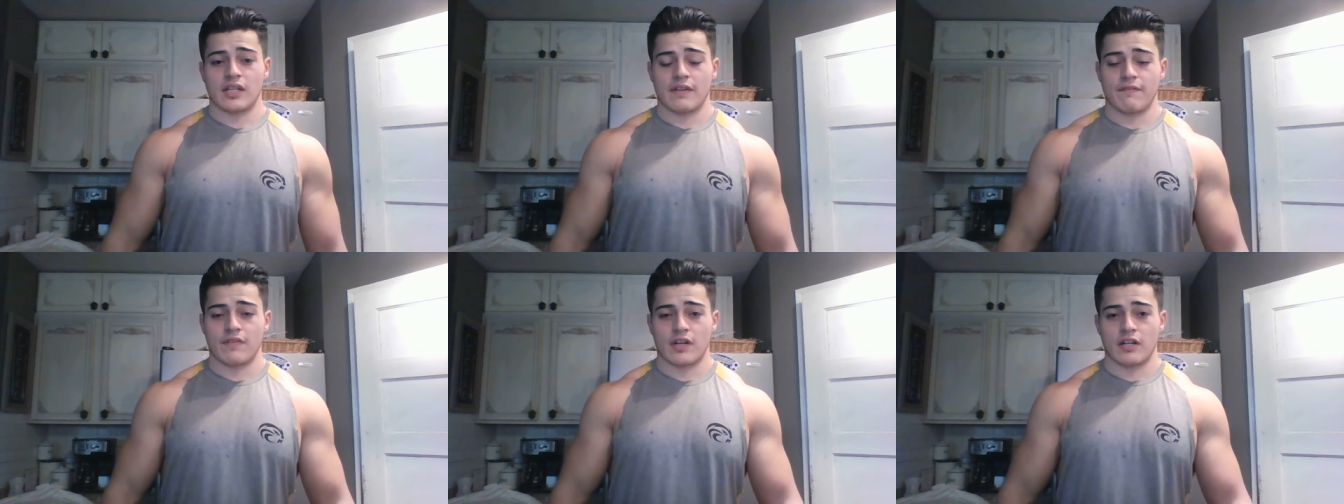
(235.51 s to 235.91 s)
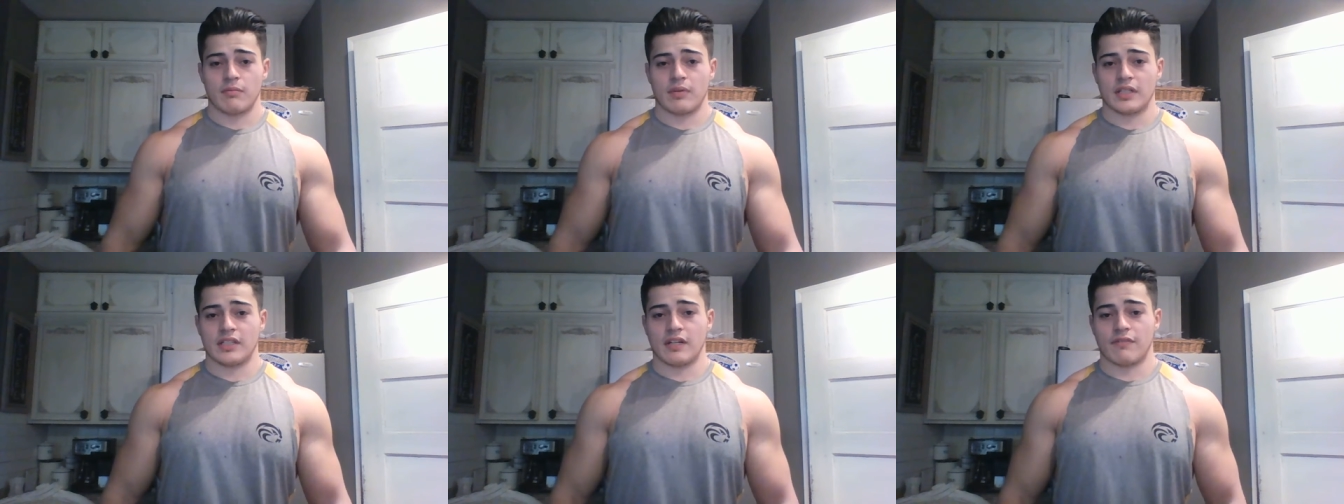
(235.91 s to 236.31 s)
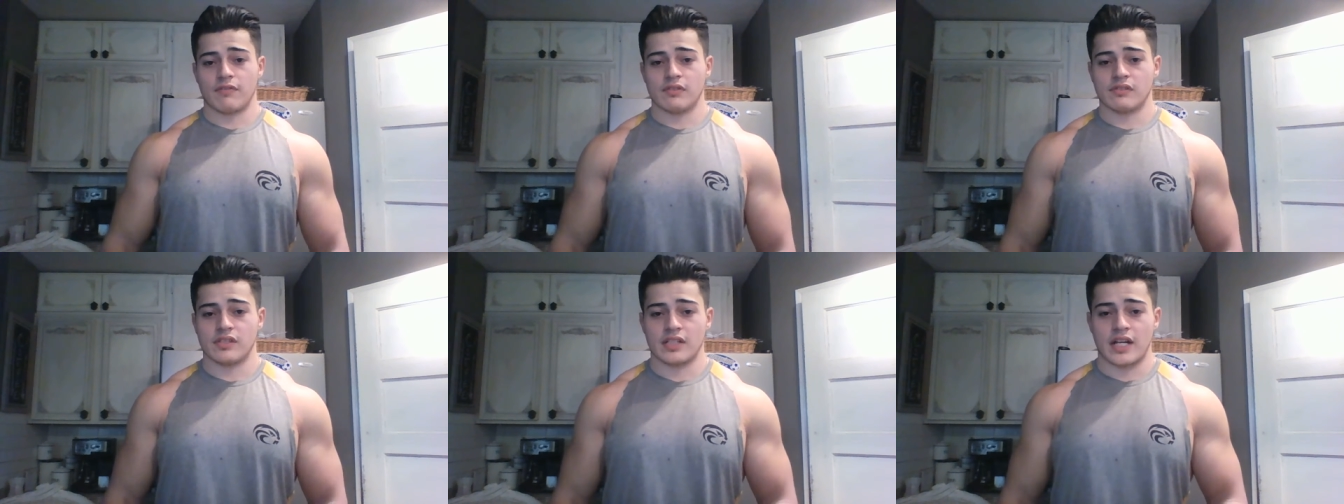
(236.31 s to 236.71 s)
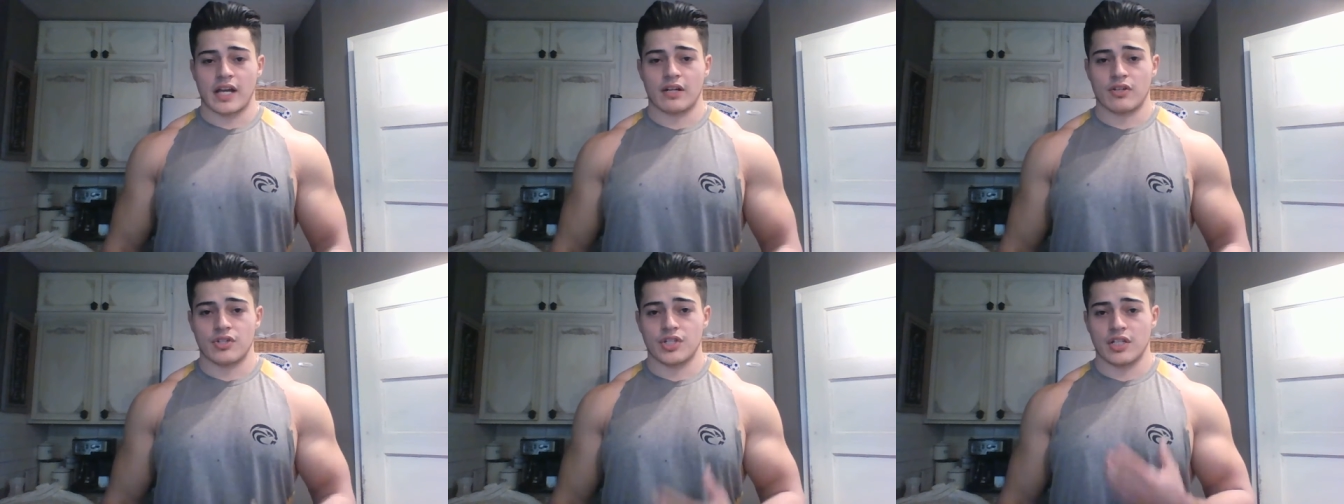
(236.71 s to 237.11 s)
a very big difference in
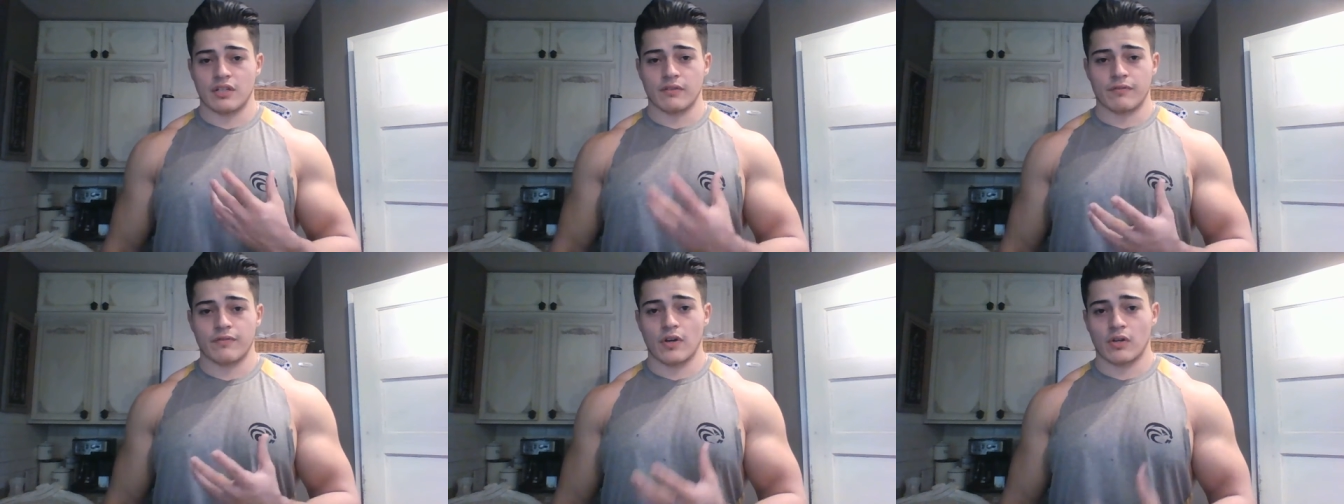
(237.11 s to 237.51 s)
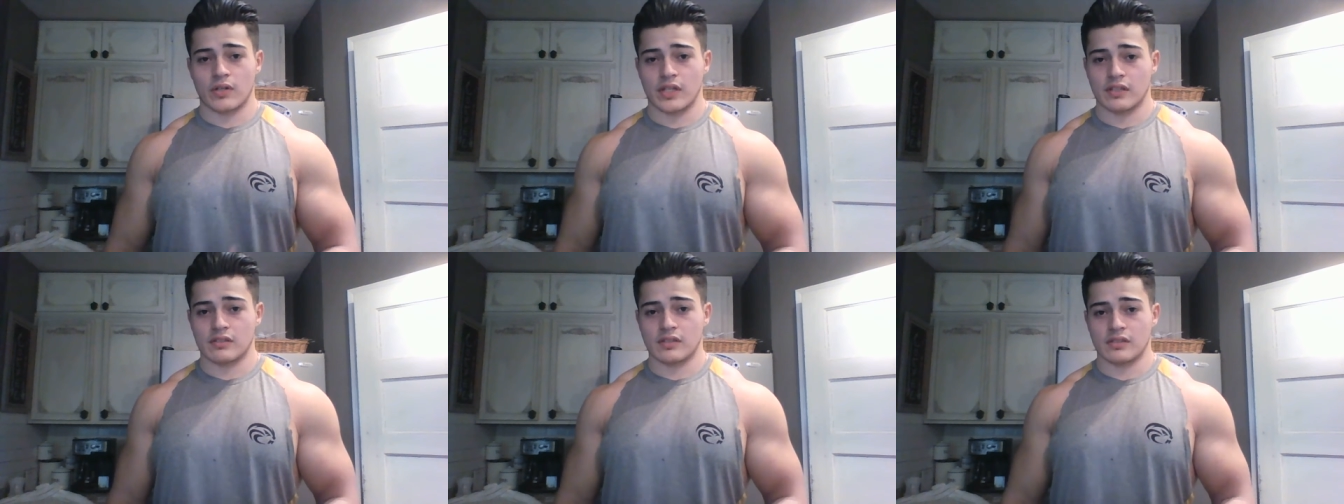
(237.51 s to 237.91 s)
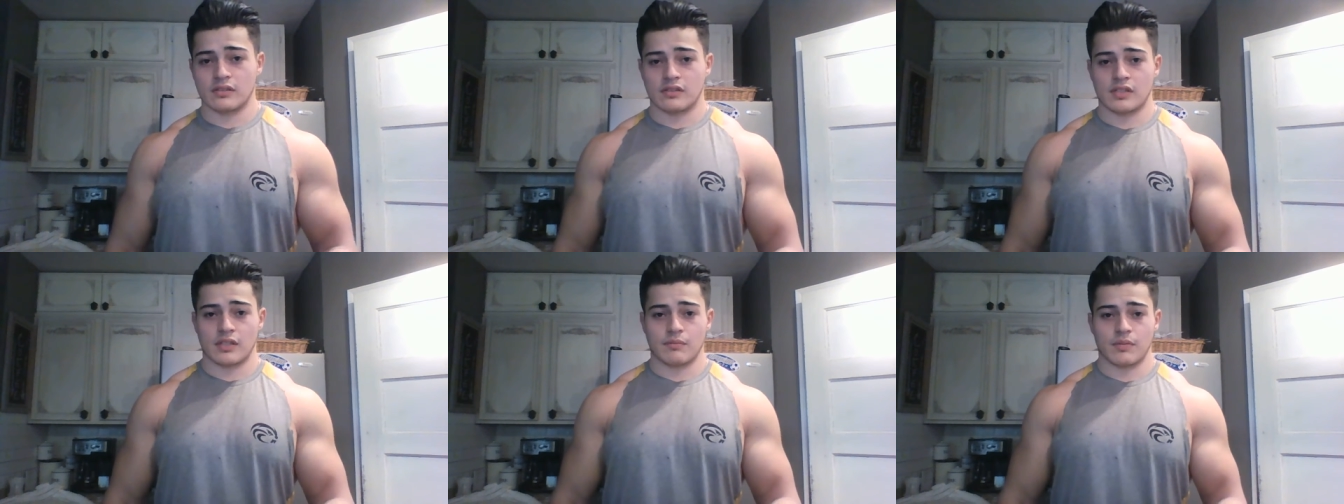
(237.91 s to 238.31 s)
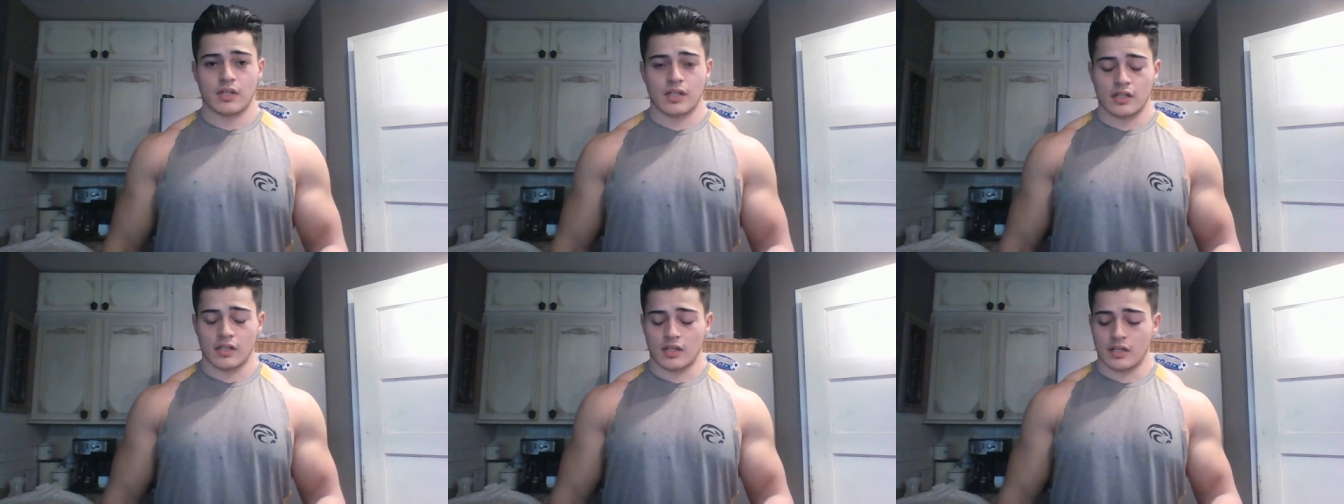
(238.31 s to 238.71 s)
energy and focus and
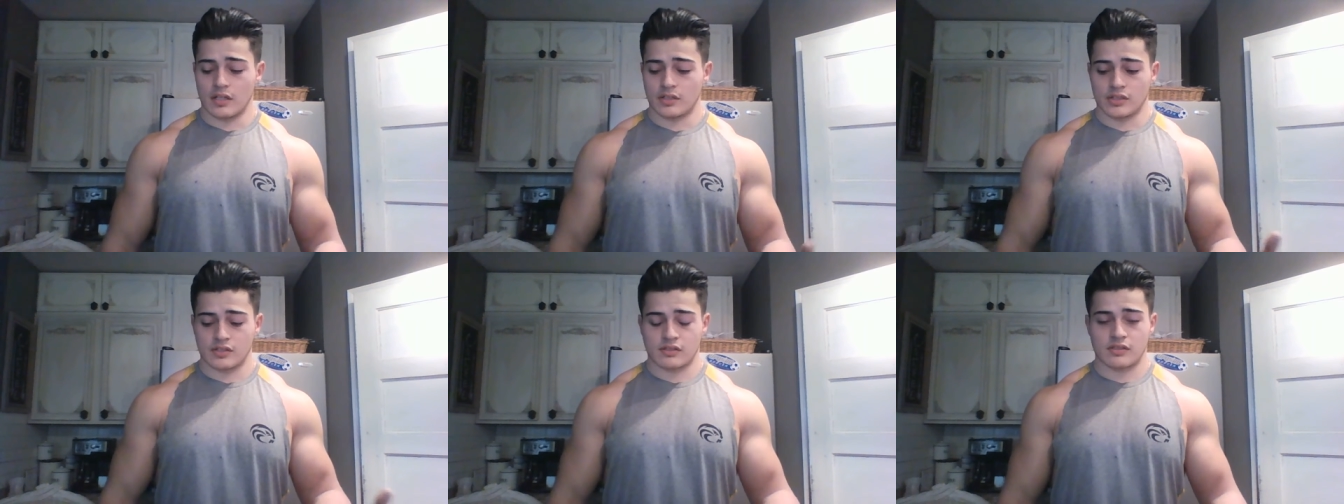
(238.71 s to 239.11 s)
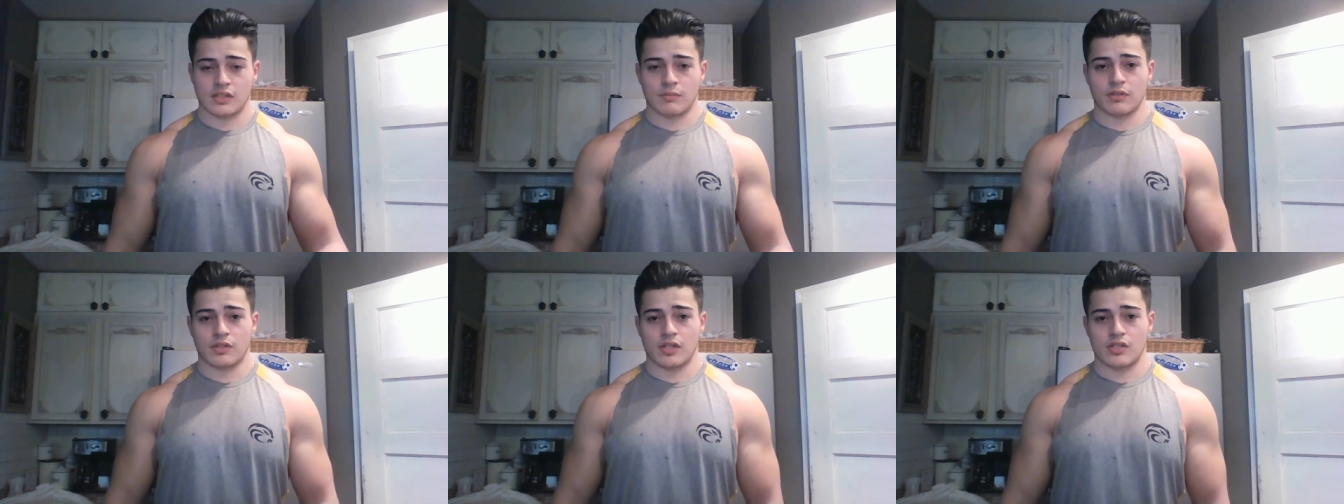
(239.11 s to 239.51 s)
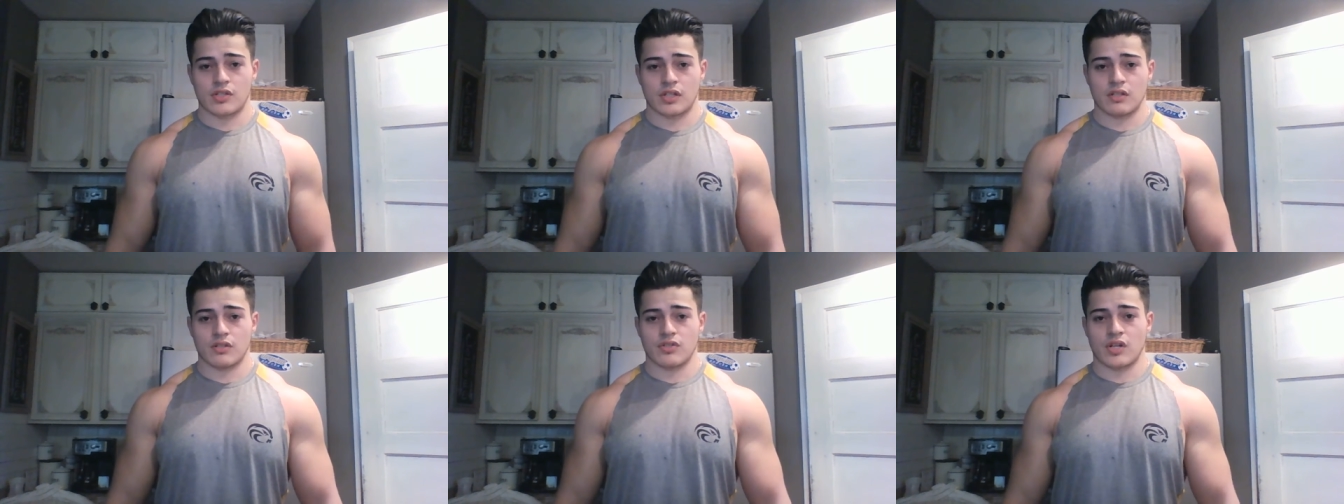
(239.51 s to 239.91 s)
just stimulation in